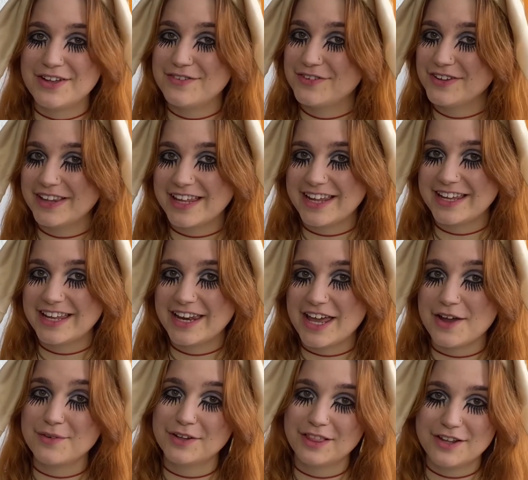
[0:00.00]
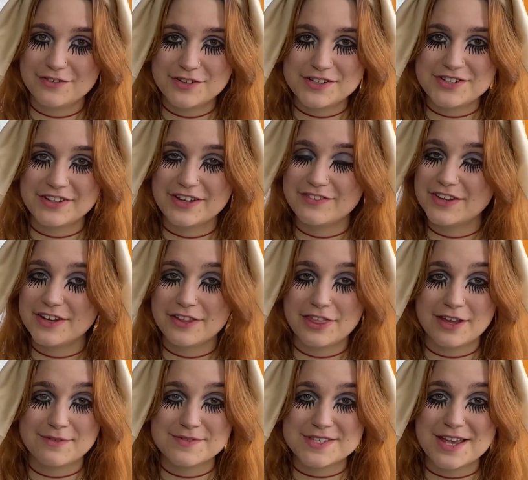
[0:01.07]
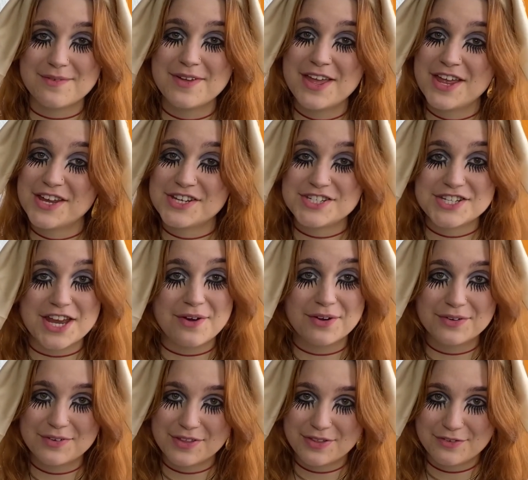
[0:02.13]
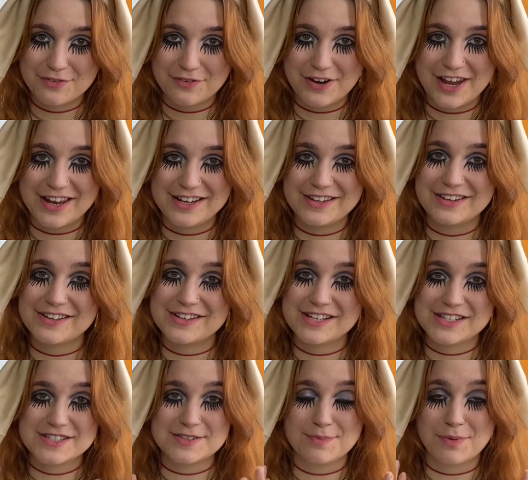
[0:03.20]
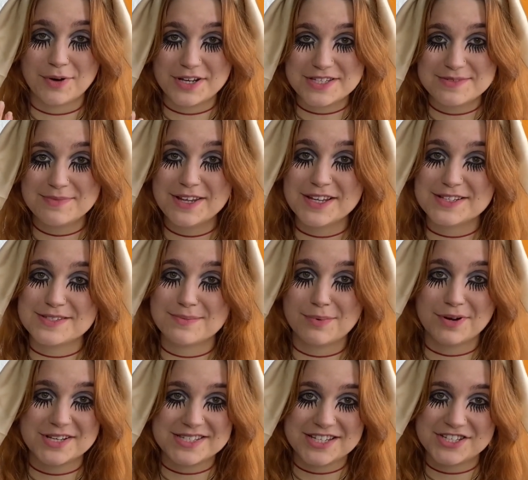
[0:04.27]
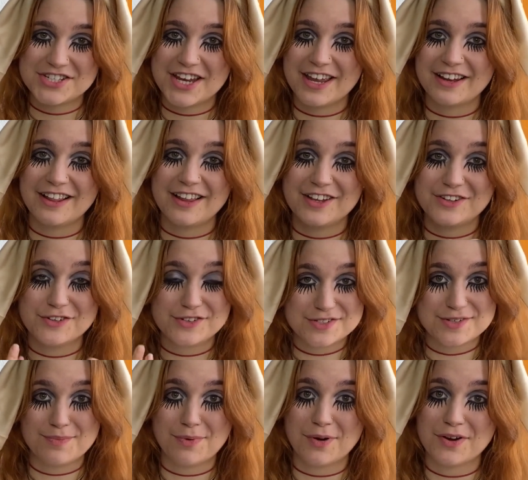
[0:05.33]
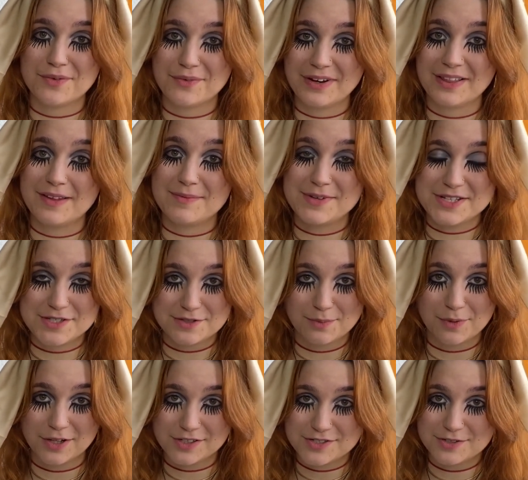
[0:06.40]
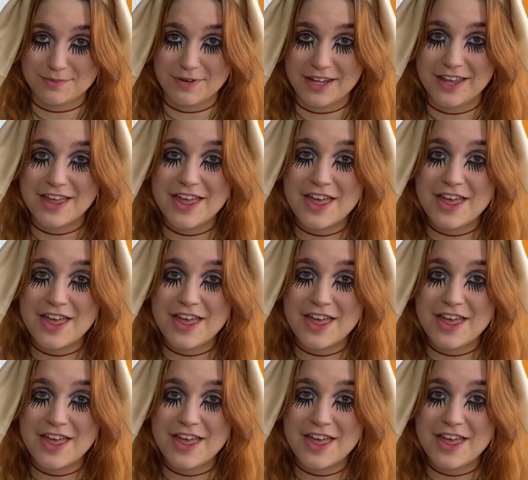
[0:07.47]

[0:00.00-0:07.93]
If you like it, I would love you to give it a thumbs up, share it with a friend. It supports me, it supports the channel, and your support really means the world to me.